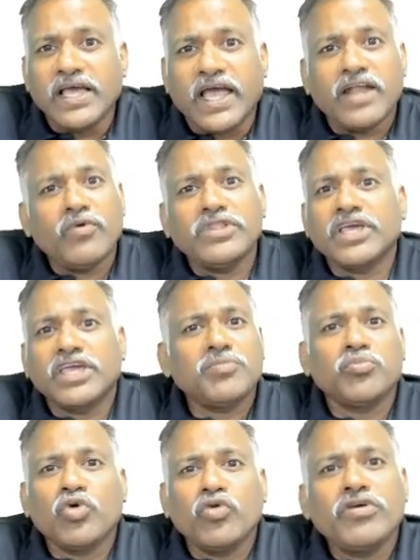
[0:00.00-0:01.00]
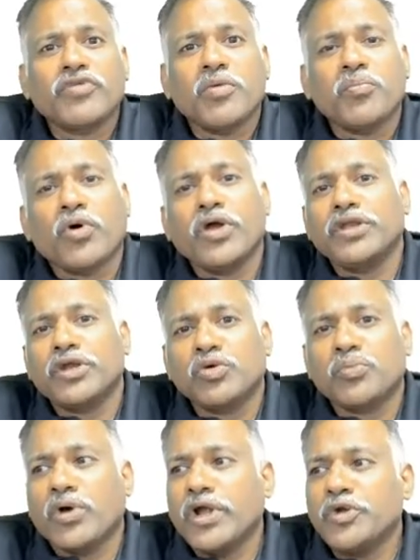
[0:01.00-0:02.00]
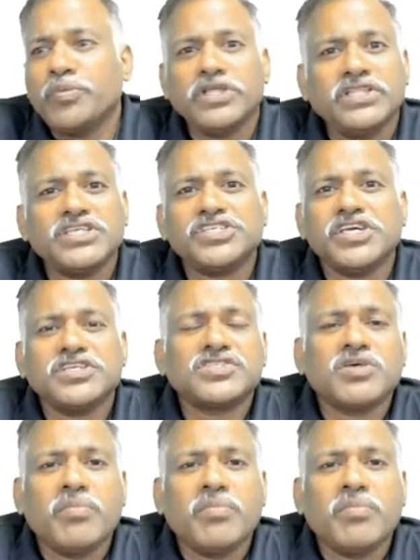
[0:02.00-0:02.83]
And when they keep moving from point A to point B, they change the